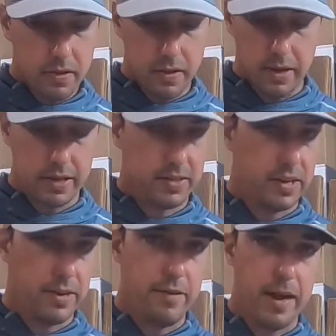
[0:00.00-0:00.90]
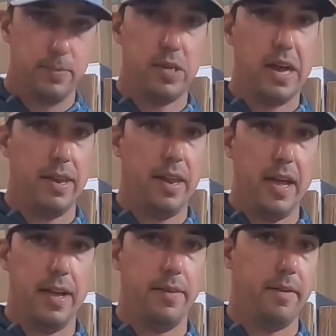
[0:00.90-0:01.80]
like I said, drop shot,
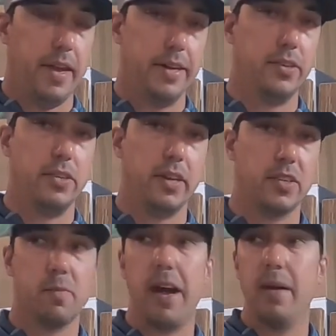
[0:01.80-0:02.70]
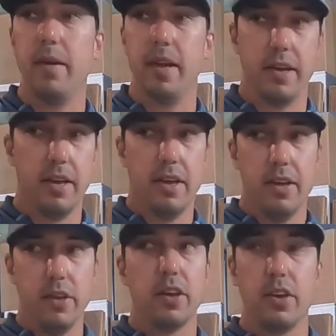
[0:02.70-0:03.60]
Ned, hair jig, spy bait,
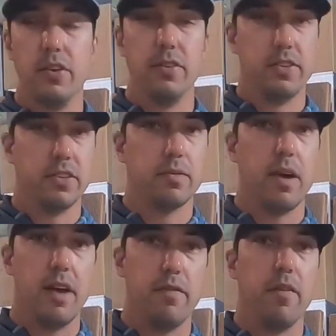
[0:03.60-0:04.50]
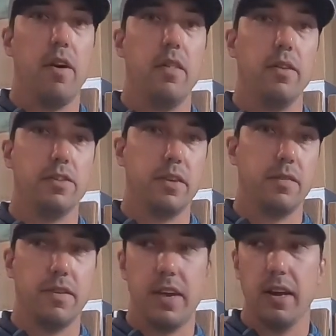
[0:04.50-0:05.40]
you could use this rod for all those
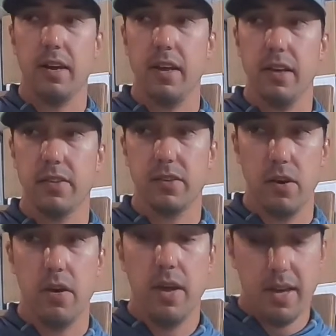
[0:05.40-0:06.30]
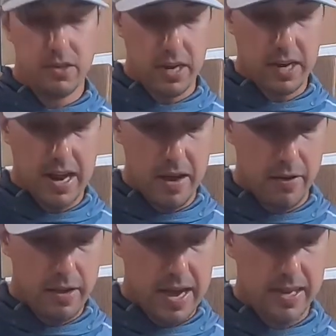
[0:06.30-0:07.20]
different techniques. So check it out,
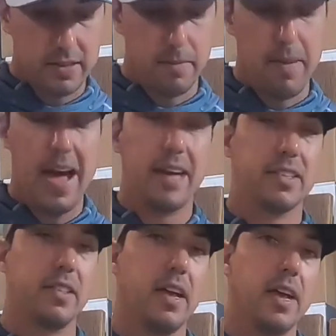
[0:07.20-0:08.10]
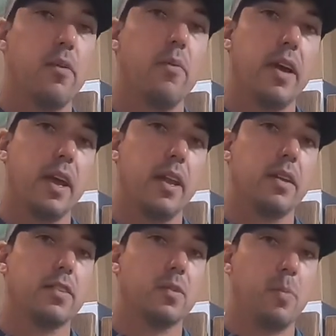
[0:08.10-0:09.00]
you guys, the Max Lightweight
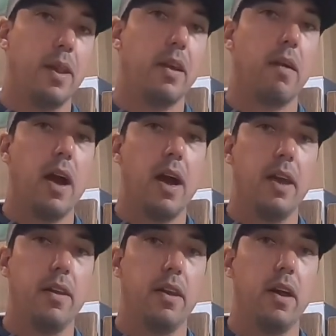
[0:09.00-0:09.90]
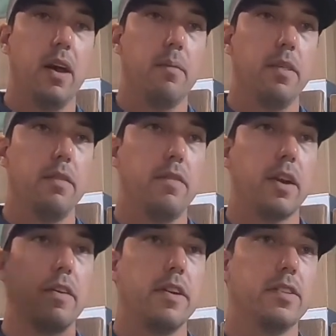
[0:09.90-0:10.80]
Spinning Rod in the
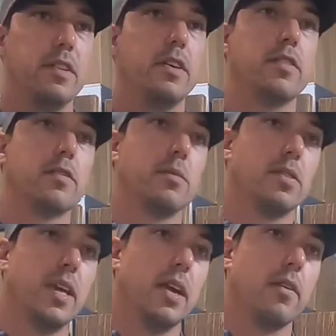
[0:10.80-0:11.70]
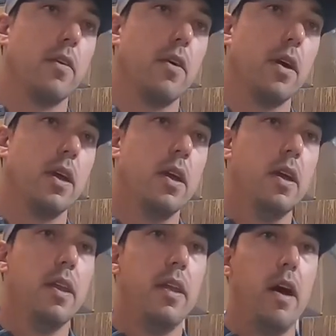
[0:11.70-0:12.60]
Victory series from St. Croix,
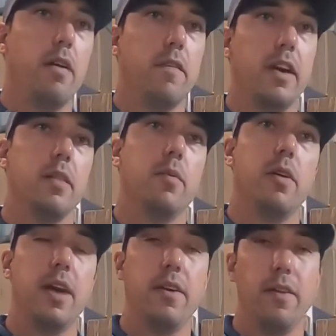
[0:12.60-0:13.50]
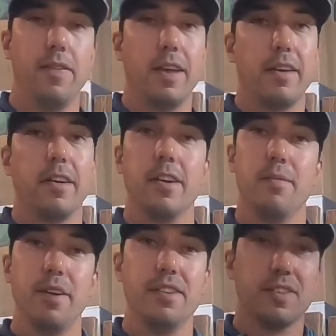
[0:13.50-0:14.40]
now available. I don't think you're going to
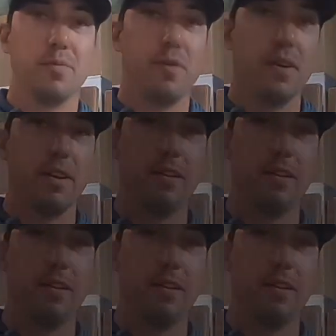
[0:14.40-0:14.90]
be disappointed.